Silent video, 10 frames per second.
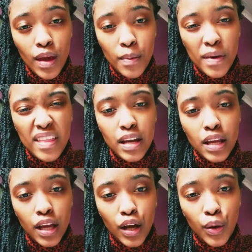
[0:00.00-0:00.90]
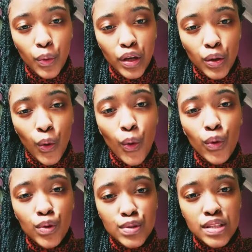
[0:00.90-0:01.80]
May that echo in
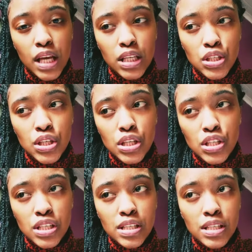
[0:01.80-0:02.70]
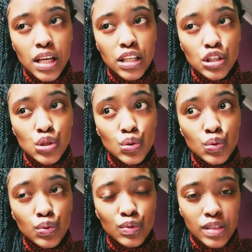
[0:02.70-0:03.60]
halls and churches and in
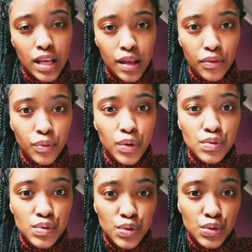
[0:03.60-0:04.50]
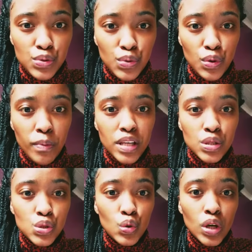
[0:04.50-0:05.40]
schools and at the grocery store. May it
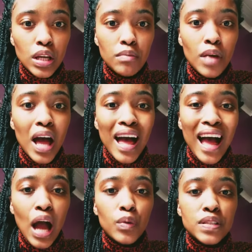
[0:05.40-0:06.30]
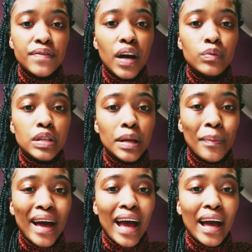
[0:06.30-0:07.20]
scream, I was found in a
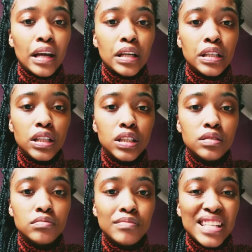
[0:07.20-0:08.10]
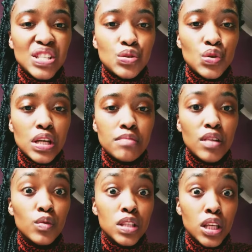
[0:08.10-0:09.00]
bag. May it scream,
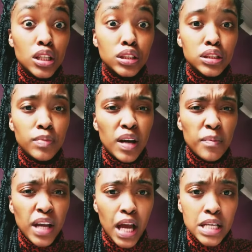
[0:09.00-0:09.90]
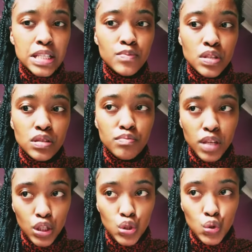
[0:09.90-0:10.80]
I was killed by my husband.
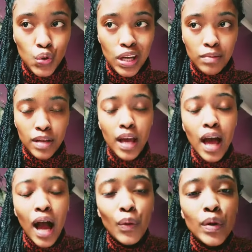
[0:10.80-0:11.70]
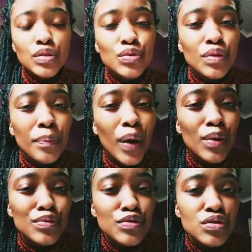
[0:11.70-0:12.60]
May it scream, I went to the
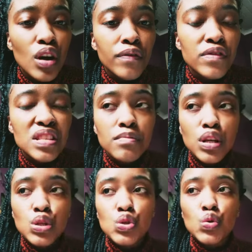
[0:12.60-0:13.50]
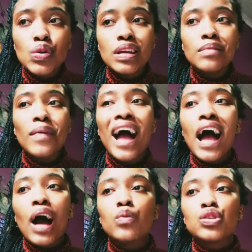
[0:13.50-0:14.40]
post office. May it scream,
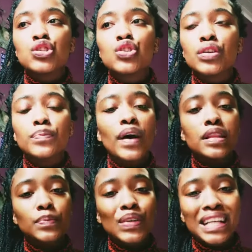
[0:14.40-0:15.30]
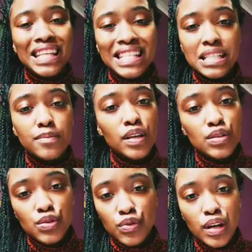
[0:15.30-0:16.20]
I was shot by the police. May
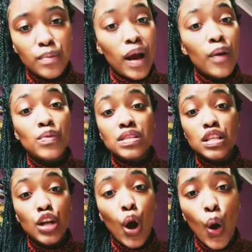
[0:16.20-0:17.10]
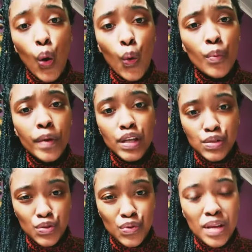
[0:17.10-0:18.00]
it scream, I was at home. May it
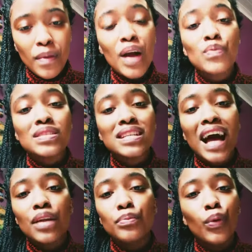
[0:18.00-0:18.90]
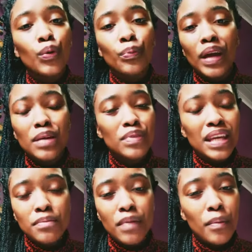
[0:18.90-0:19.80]
scream, I was an unborn
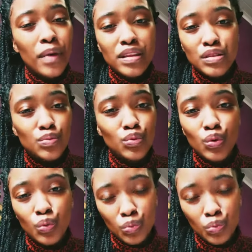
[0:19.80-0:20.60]
baby in my mother's womb.